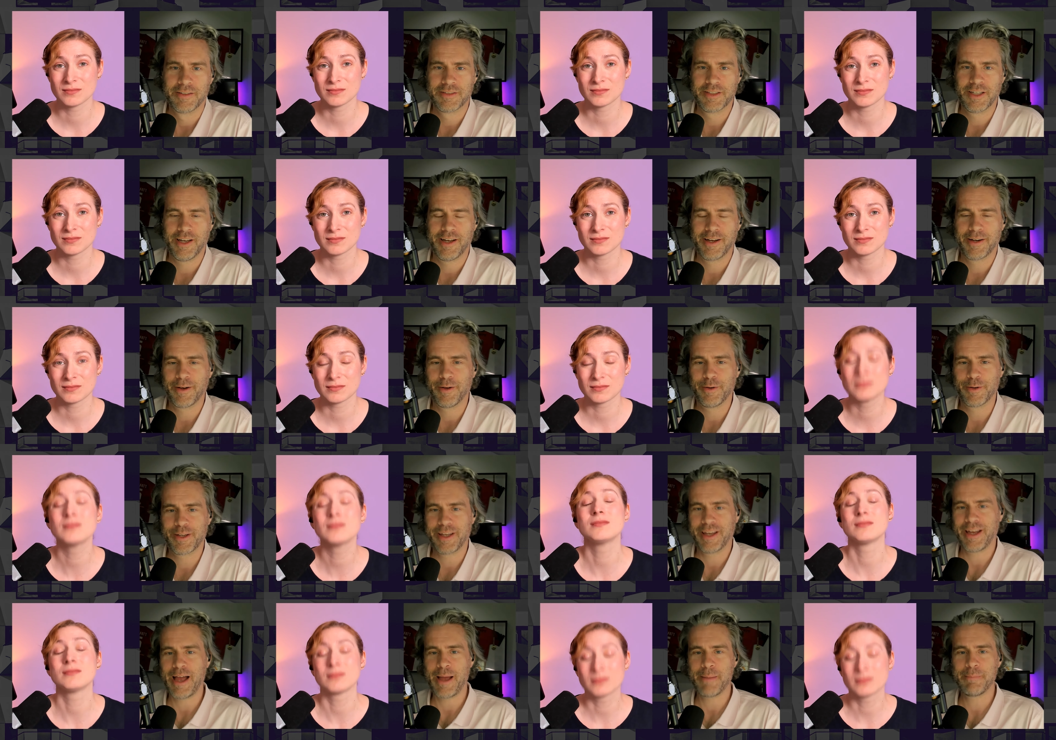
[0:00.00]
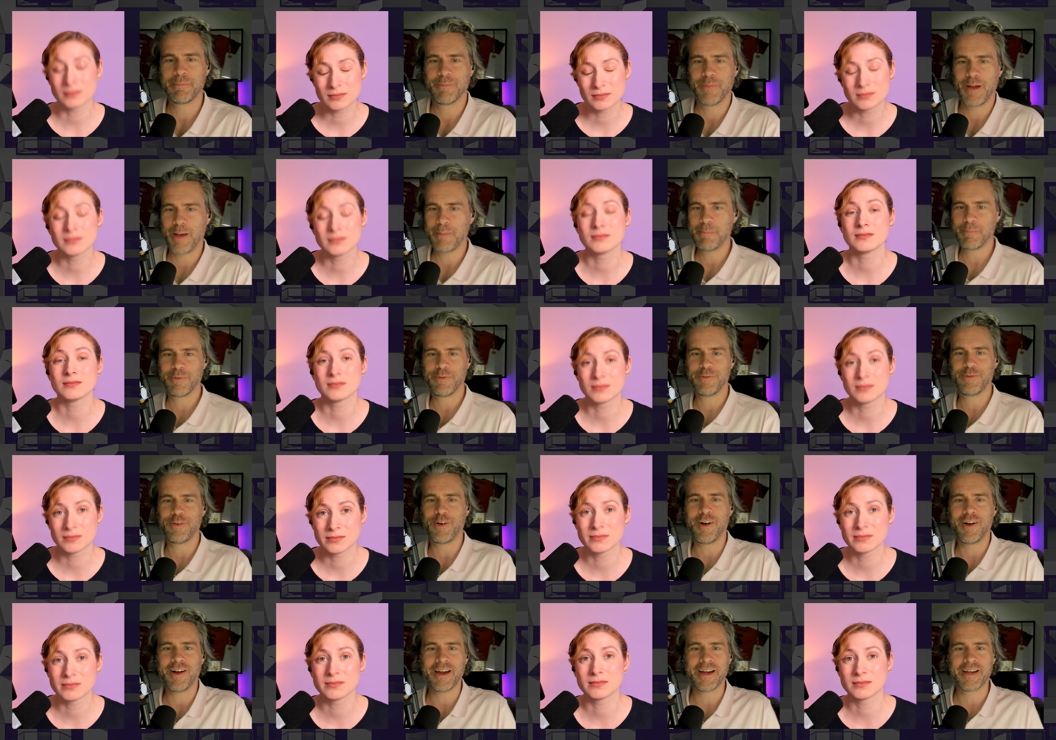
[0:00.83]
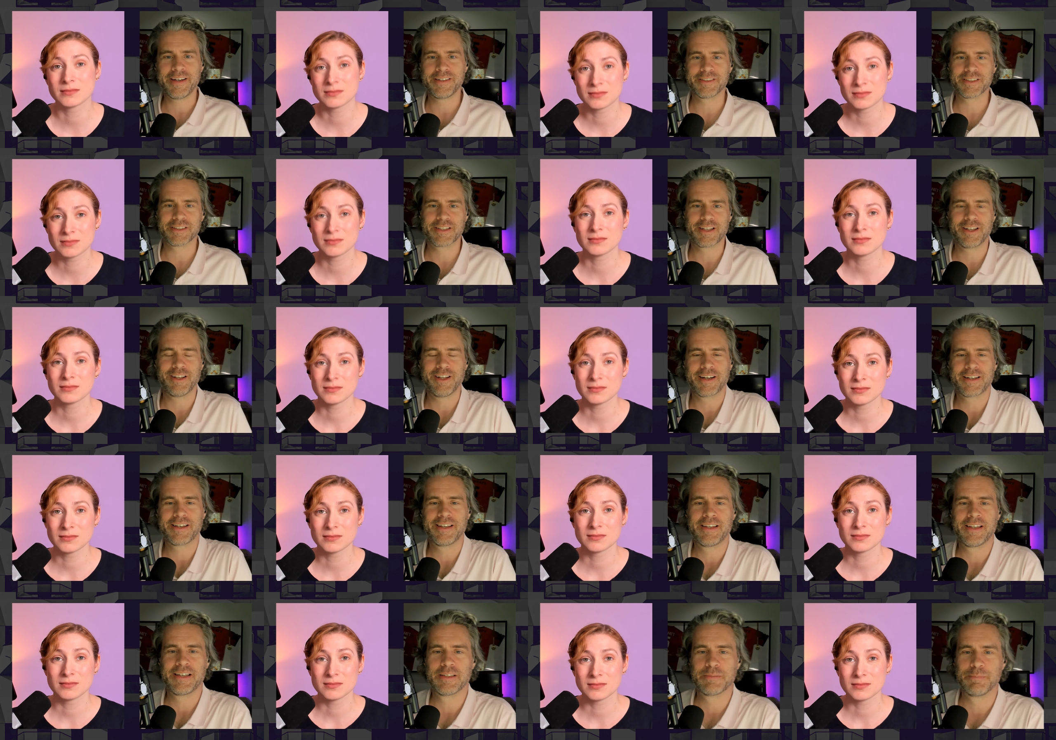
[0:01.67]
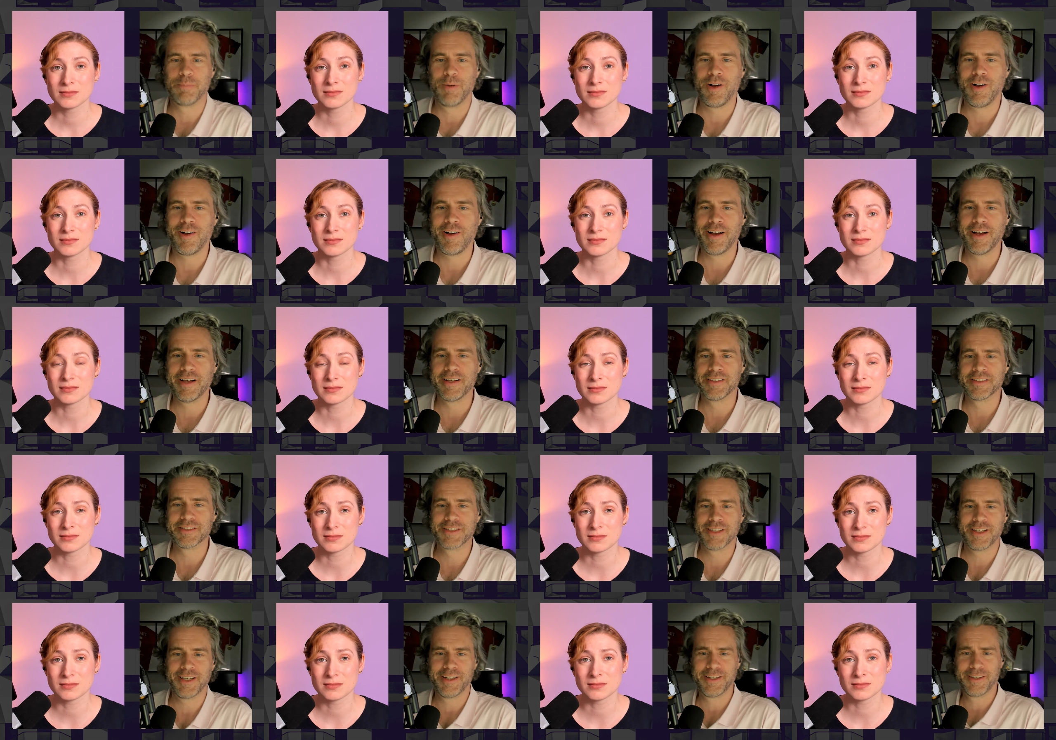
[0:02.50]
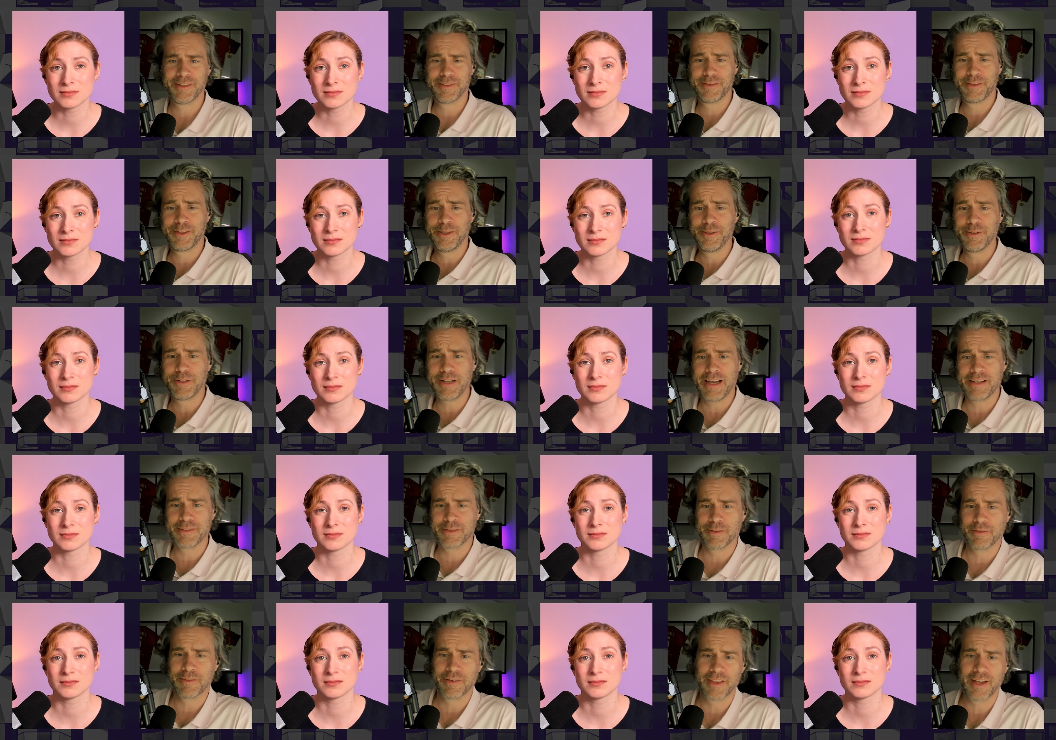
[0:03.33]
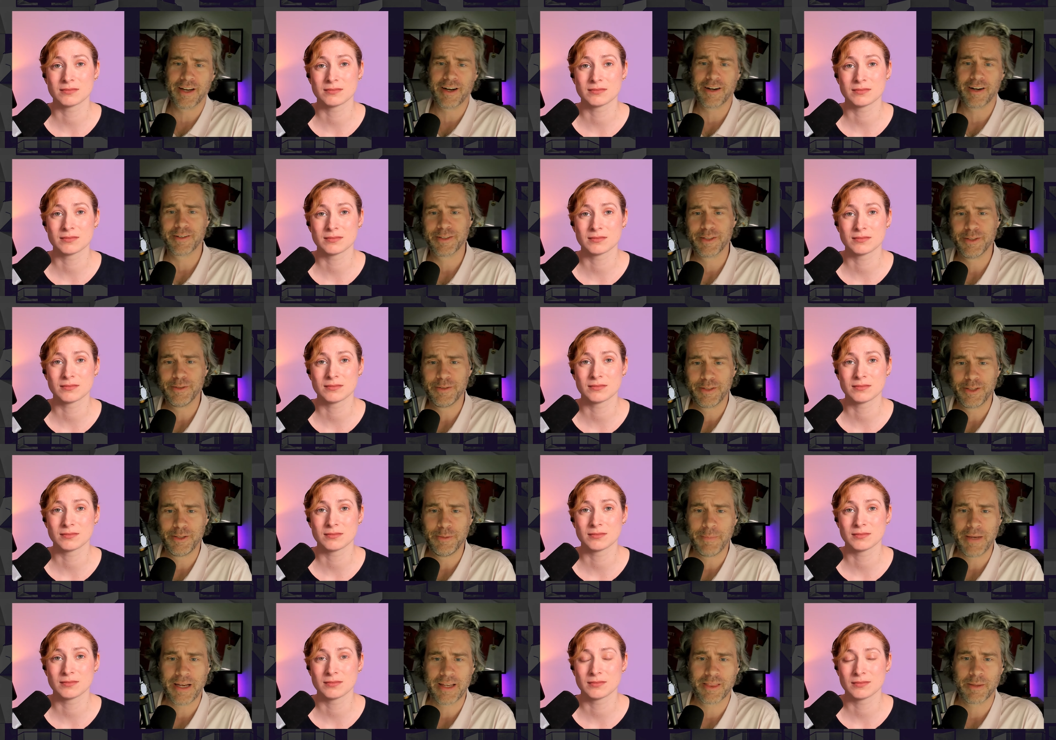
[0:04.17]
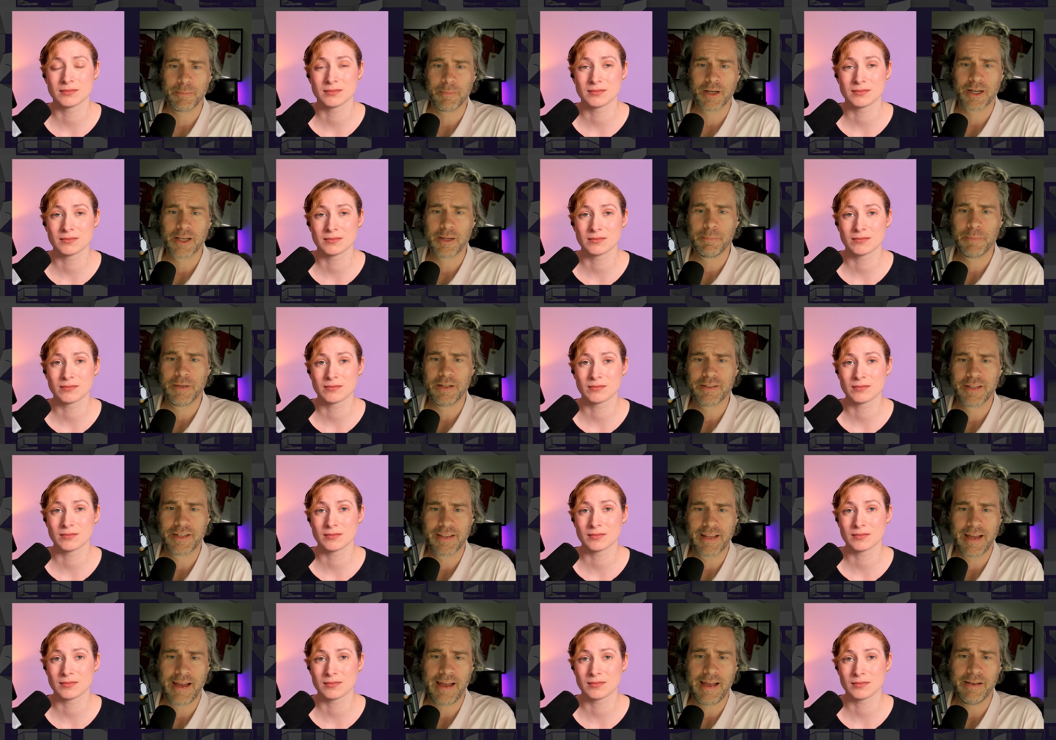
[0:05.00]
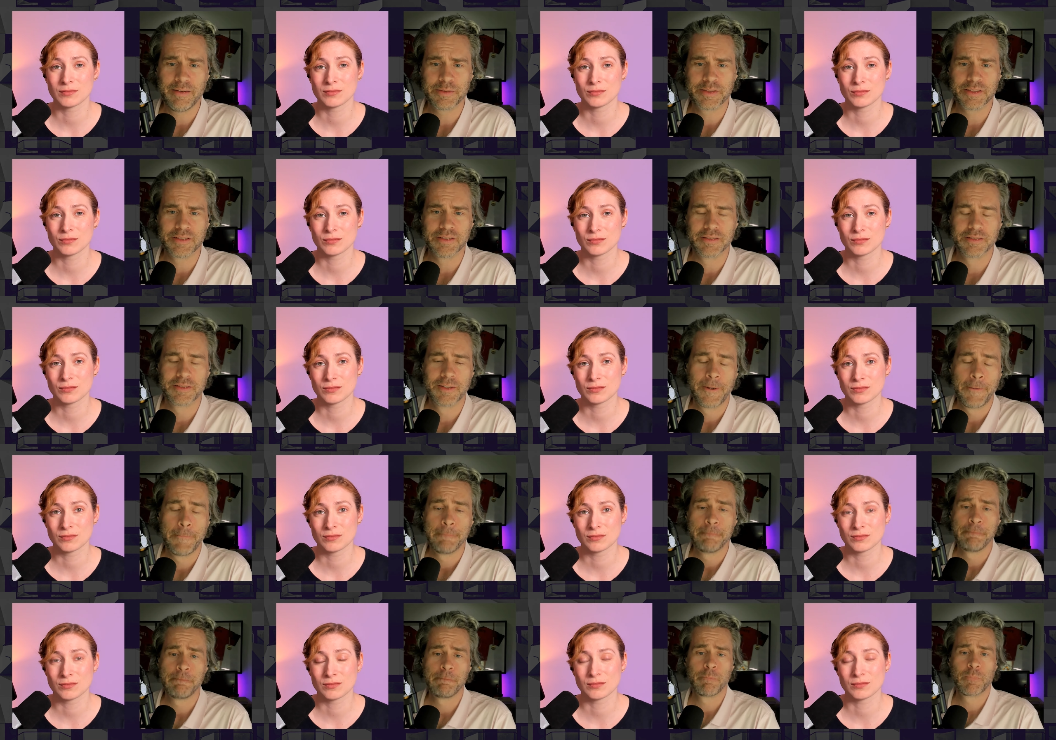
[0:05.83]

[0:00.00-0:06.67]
Speaker 1: saying, "Okay, I'm I'm fine just collecting these bonds, and you guys over there, you you make the money building the houses."